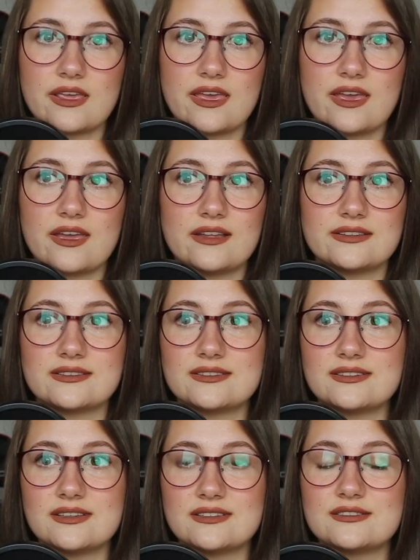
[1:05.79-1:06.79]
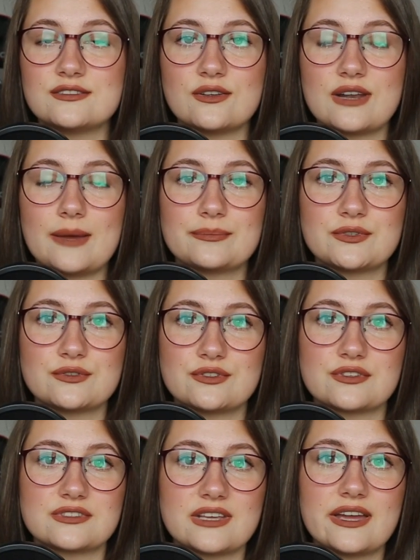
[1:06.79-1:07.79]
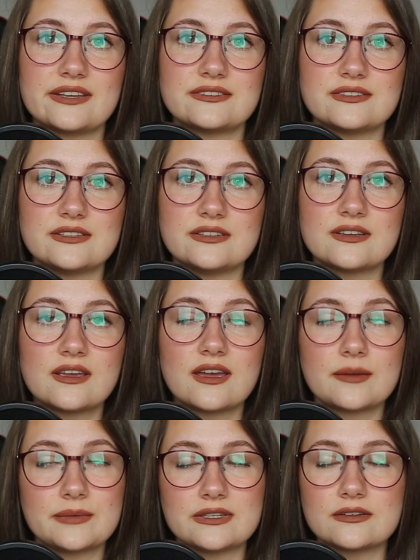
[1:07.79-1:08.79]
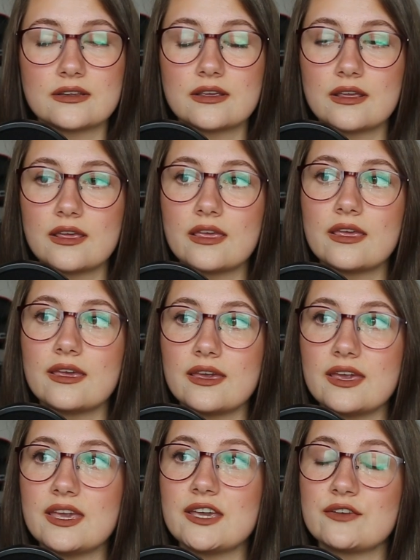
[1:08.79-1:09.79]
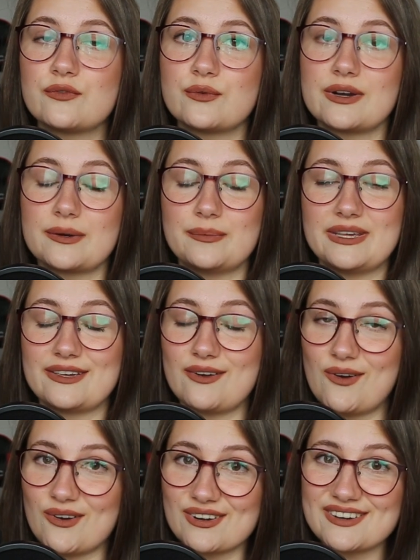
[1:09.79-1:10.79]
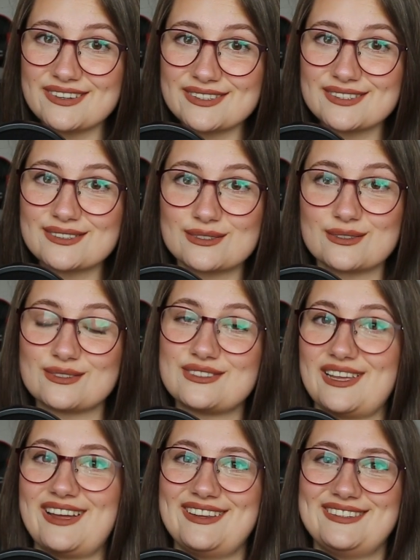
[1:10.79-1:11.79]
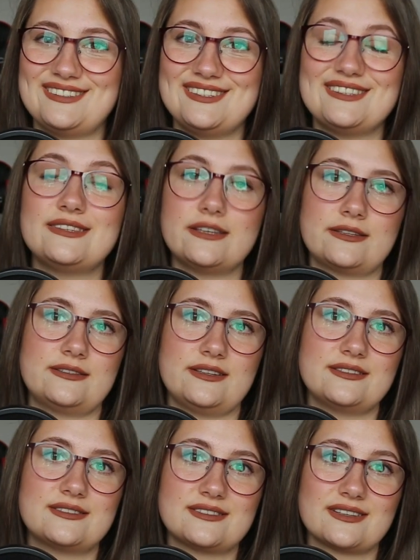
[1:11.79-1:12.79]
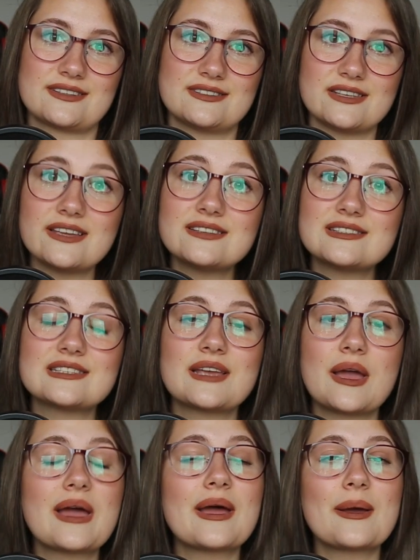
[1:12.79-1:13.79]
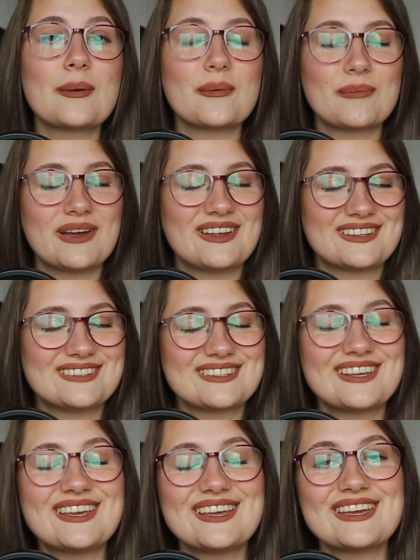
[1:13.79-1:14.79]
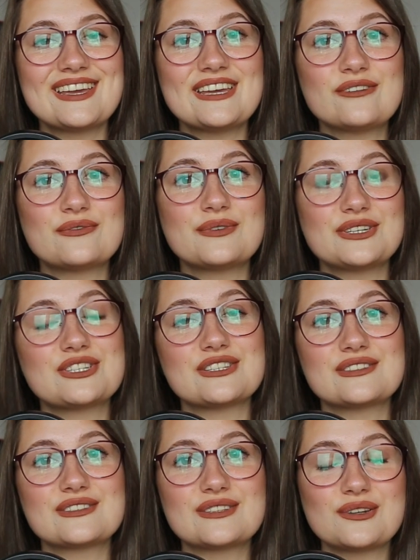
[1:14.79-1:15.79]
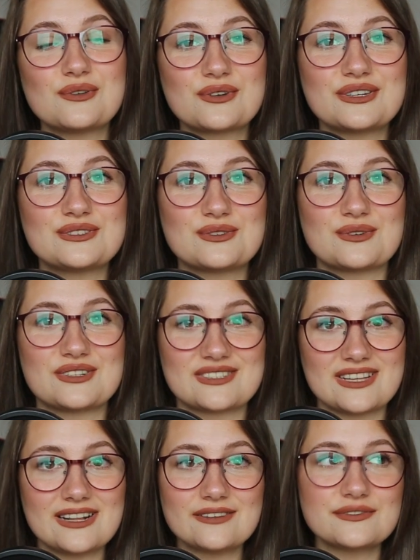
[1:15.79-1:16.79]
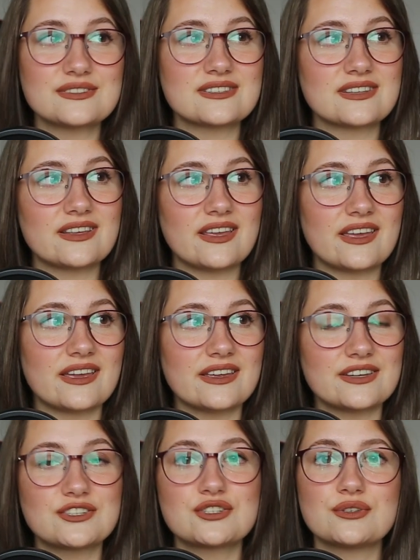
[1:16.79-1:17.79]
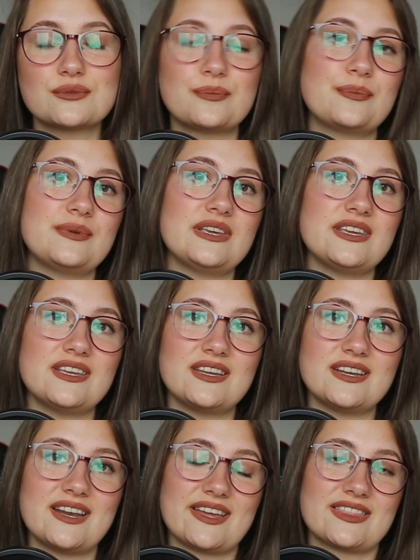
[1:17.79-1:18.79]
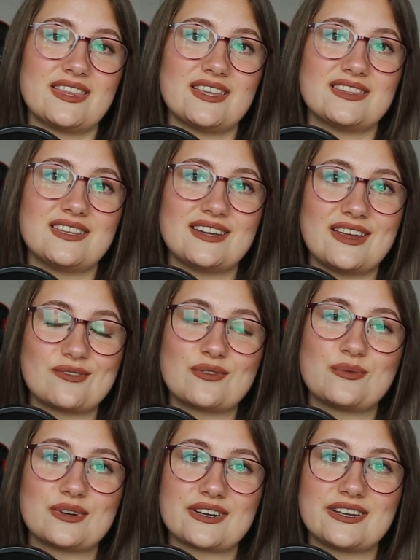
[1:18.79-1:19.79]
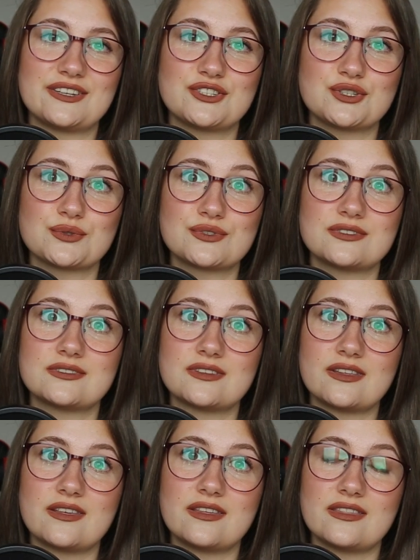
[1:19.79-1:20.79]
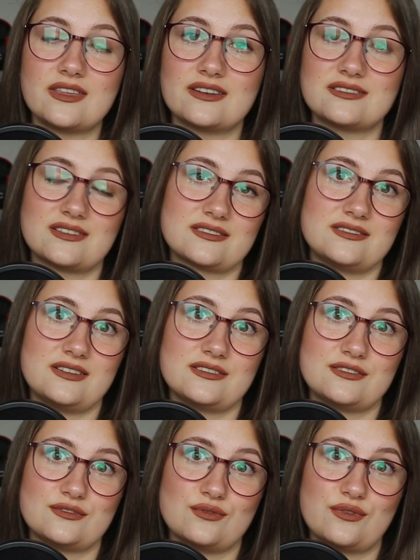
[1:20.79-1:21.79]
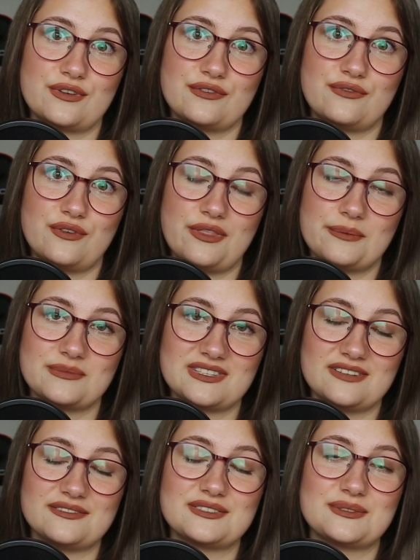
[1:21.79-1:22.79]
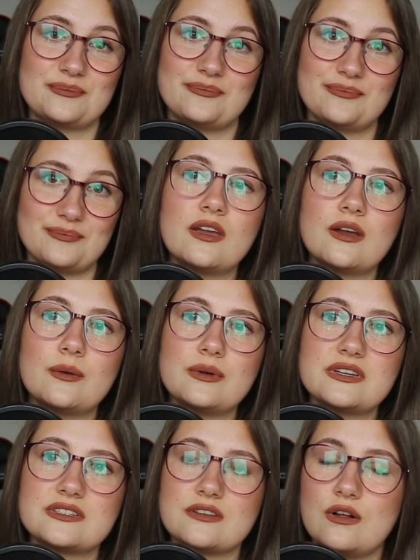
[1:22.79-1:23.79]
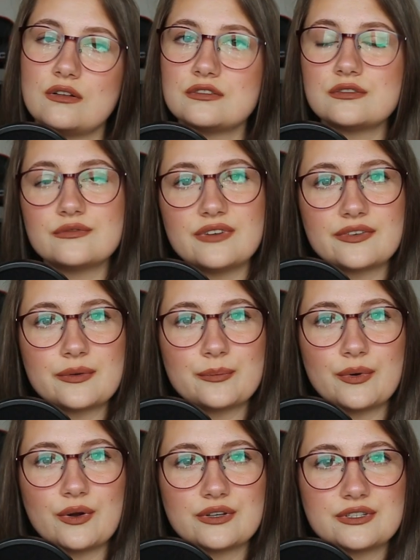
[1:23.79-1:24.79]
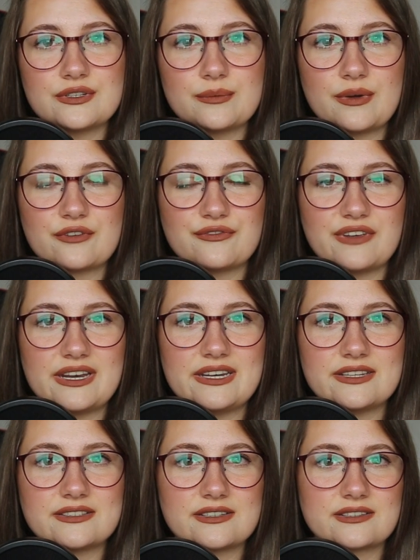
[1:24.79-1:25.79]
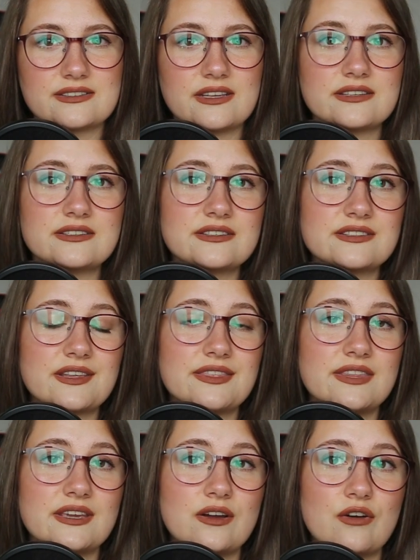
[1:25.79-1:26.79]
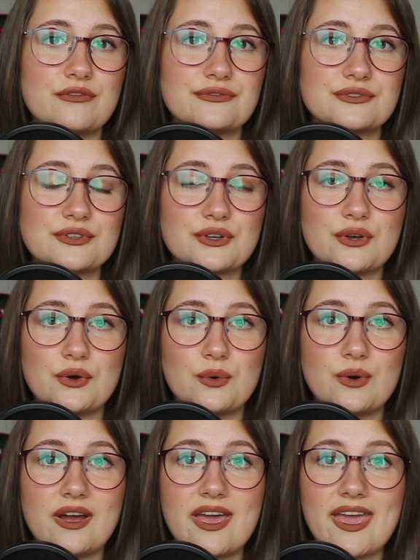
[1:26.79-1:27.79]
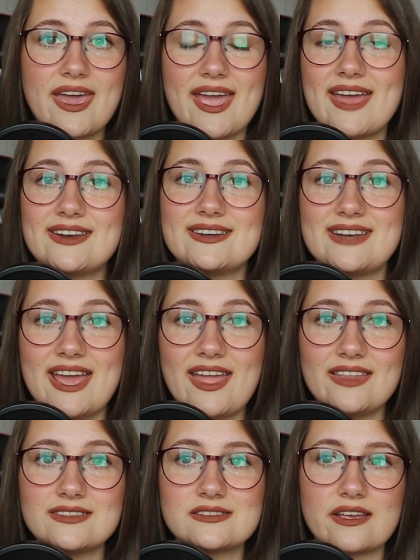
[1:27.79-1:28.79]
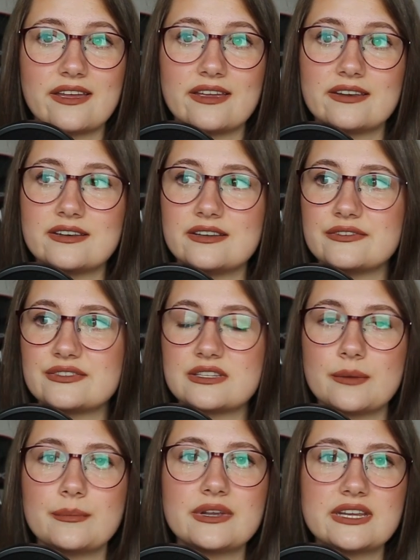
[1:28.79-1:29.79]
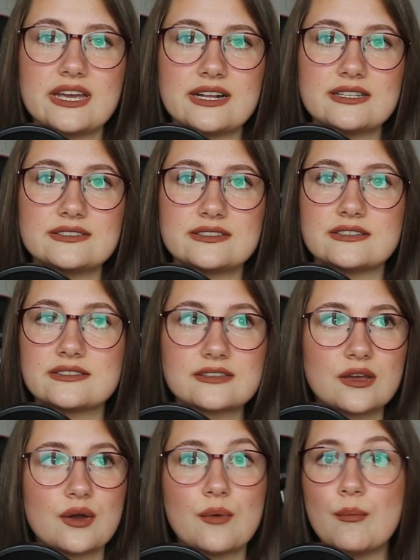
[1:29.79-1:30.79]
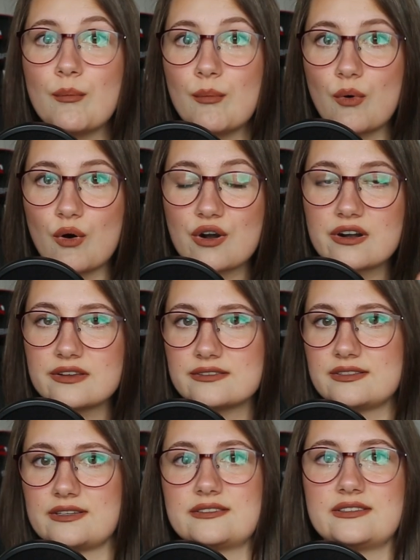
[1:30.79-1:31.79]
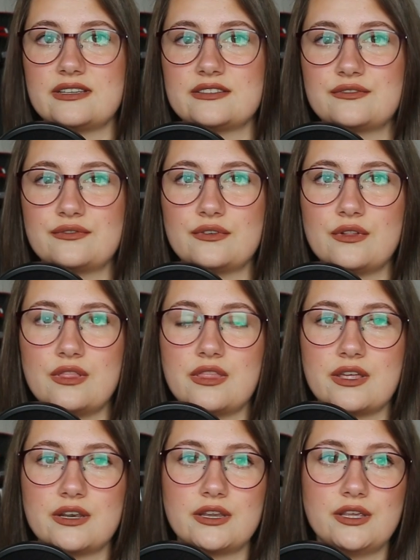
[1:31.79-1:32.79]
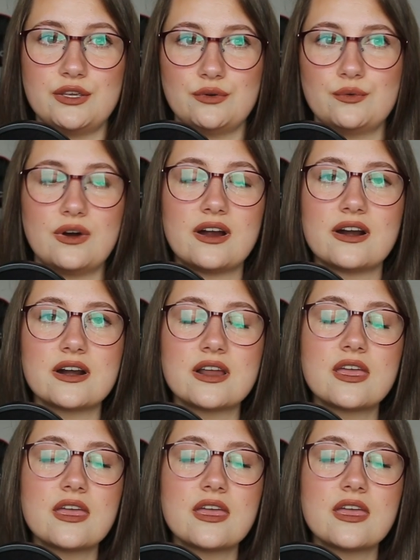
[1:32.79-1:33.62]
And it's not up to society. I mean, if we're being honest, society dictates success. But if we just look into ourselves, it should be like that everyone can choose their success story for themselves. What is also very important about failure and success is that they often go hand in hand, and if somebody else is more successful than you are,